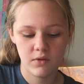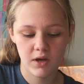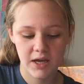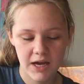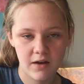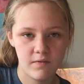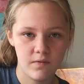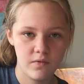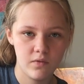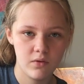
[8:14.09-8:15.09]
I have
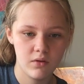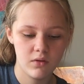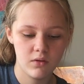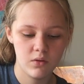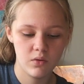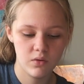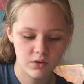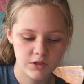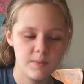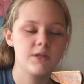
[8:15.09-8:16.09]

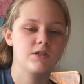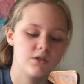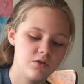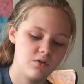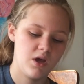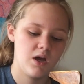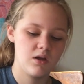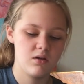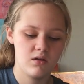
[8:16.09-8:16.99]
the space to do that.